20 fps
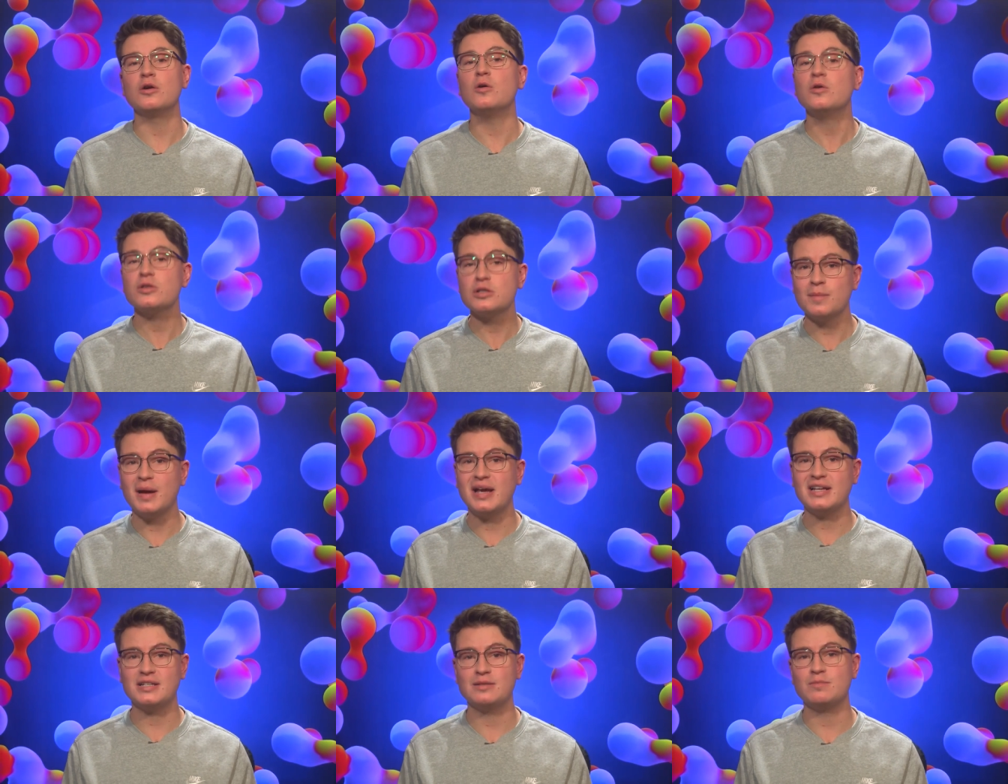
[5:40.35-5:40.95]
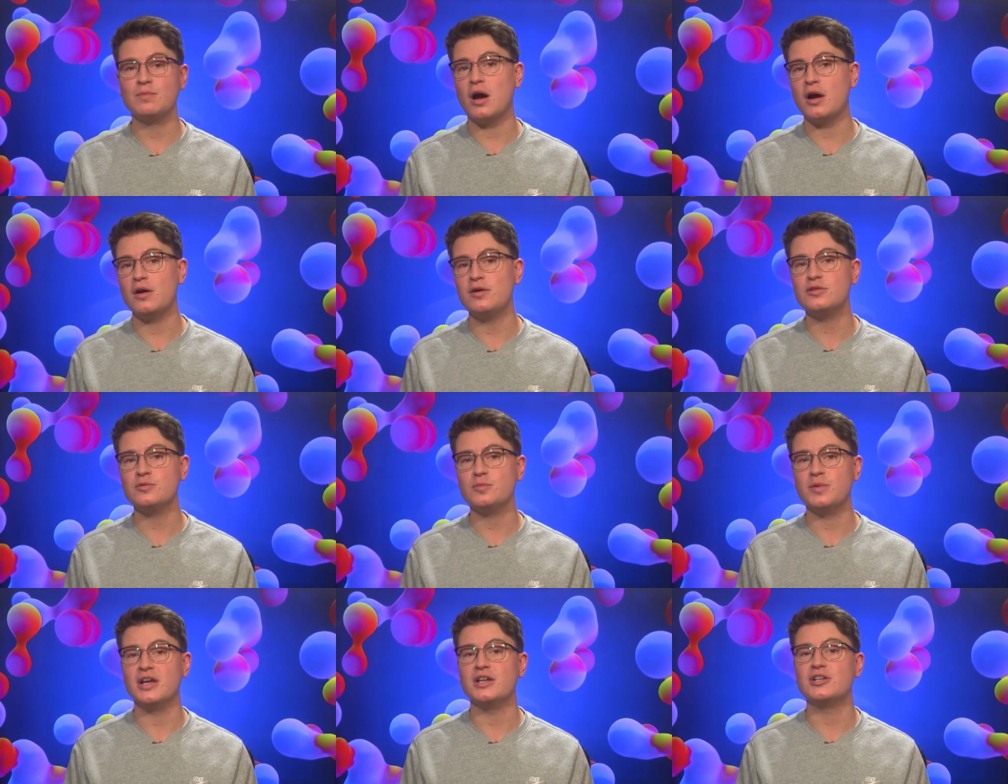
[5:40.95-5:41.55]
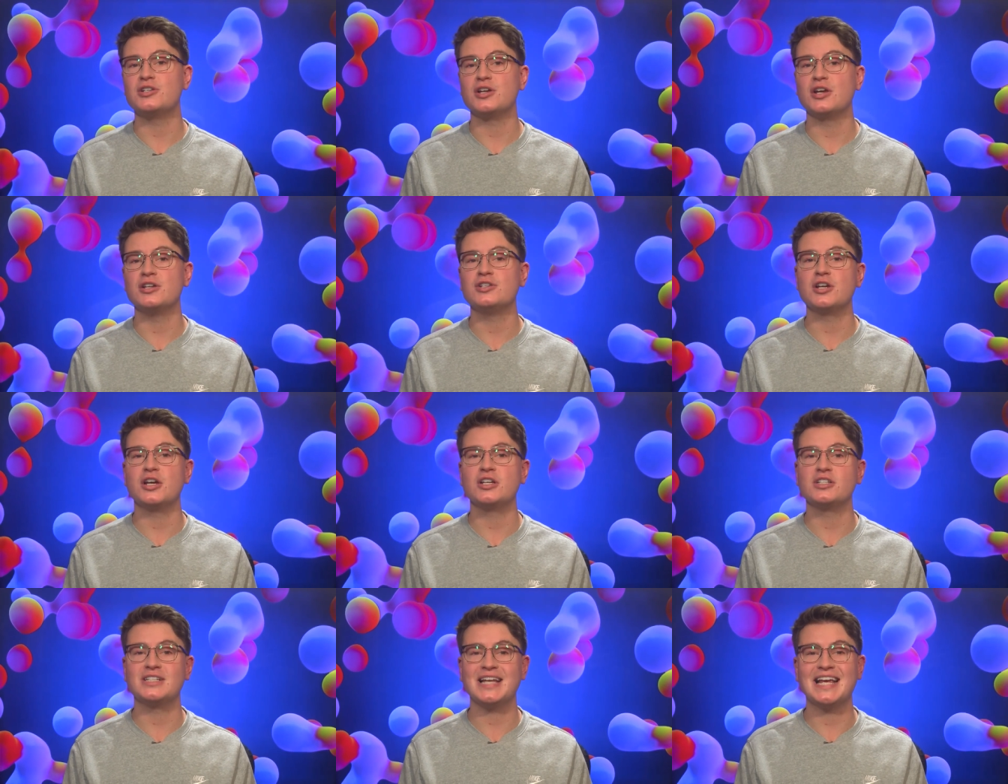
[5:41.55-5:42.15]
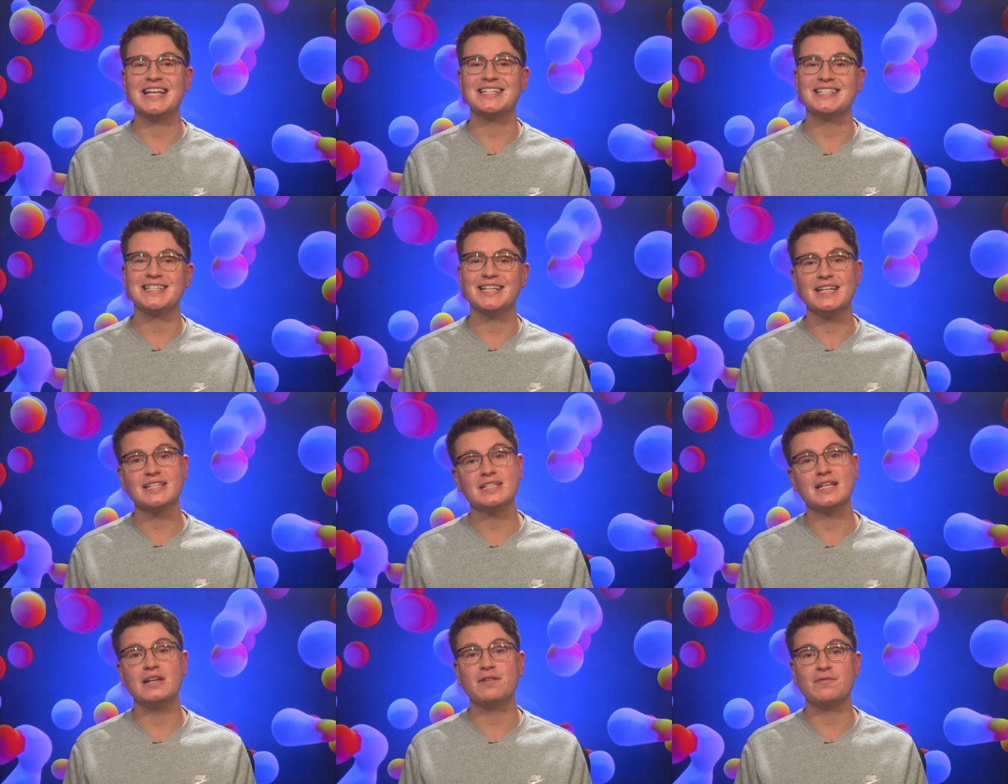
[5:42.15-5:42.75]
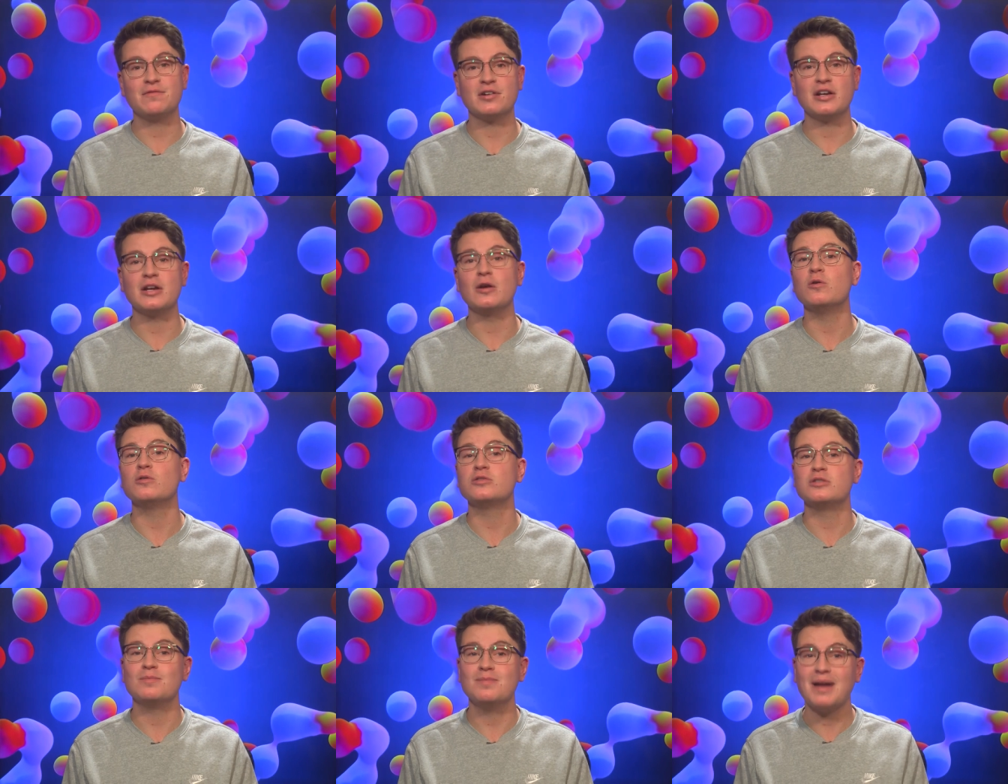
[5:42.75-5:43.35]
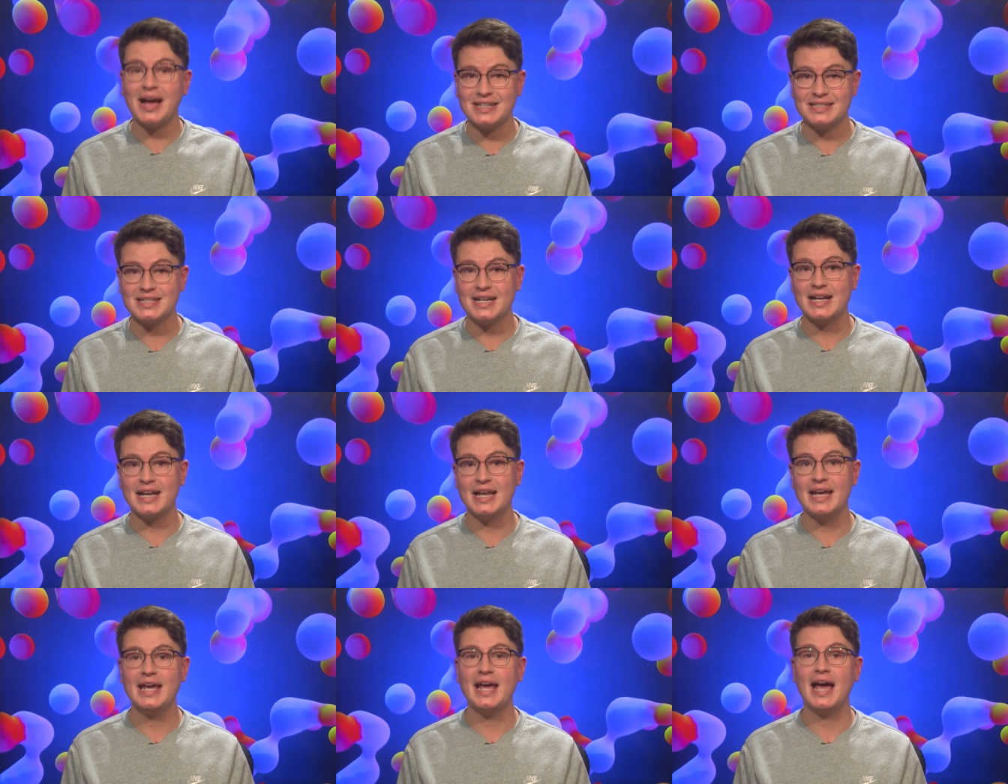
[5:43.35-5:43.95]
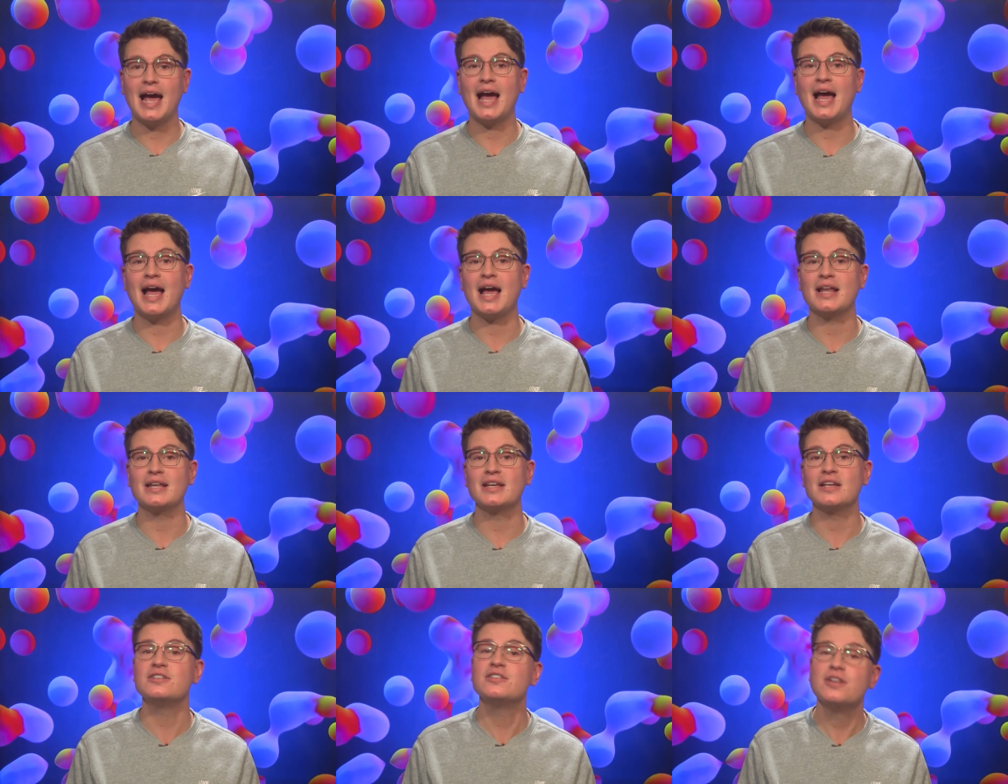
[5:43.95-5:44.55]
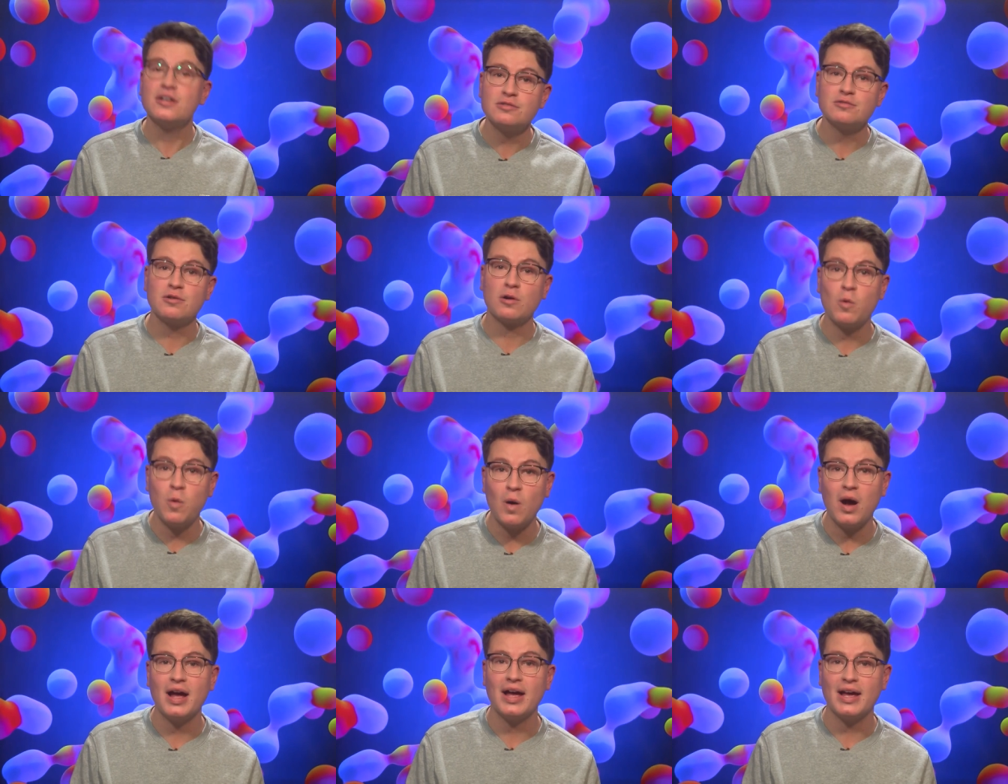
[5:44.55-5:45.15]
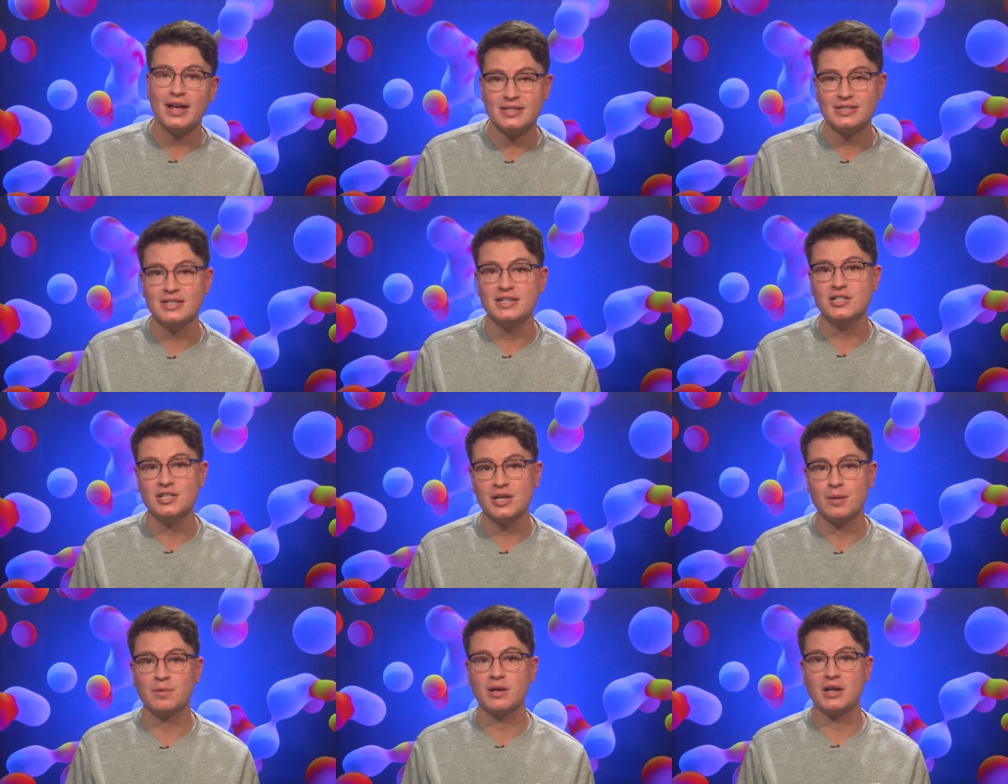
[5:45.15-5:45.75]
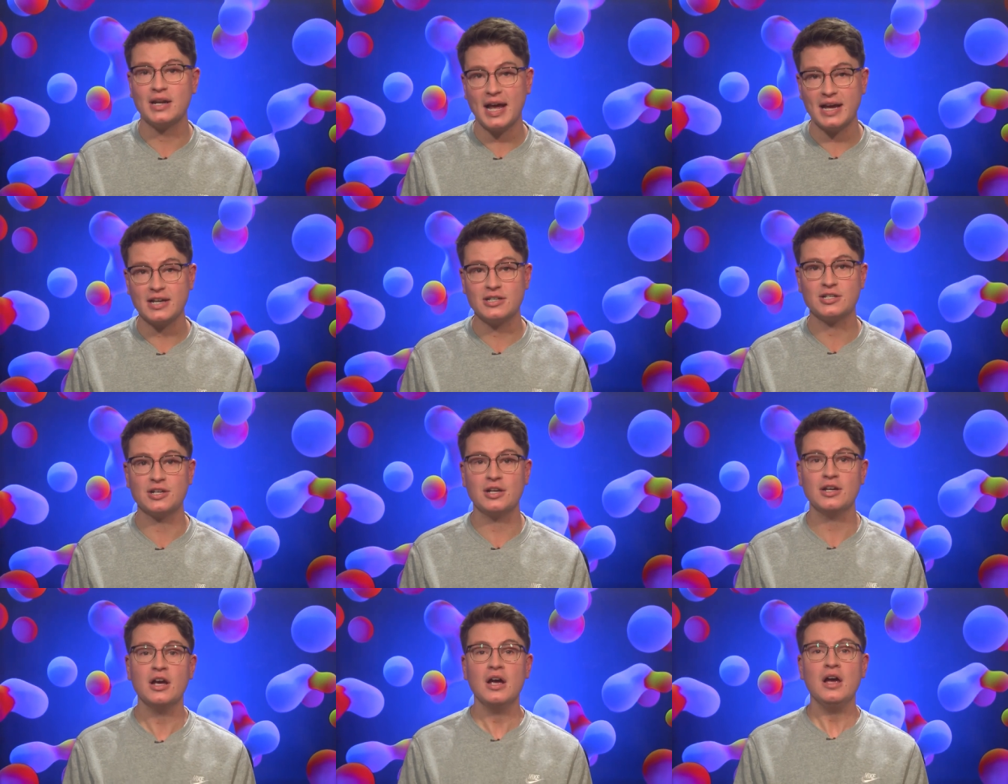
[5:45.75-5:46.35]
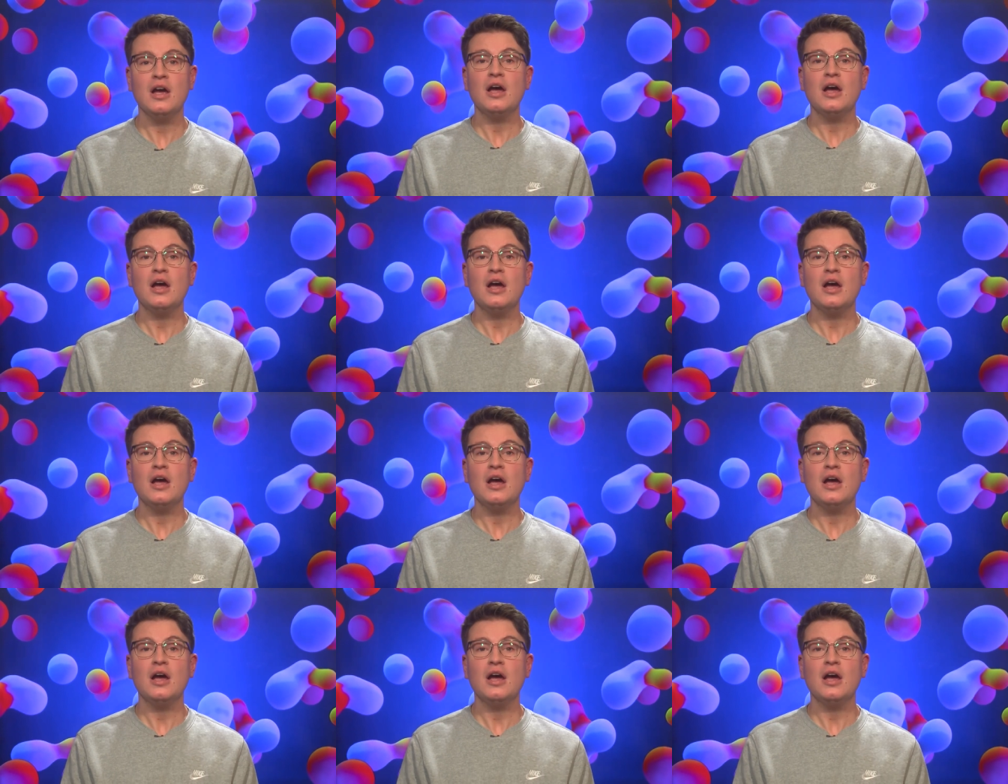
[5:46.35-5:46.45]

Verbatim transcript: automated mode, which adjusts insulin delivery automatically and does require a CGM connection,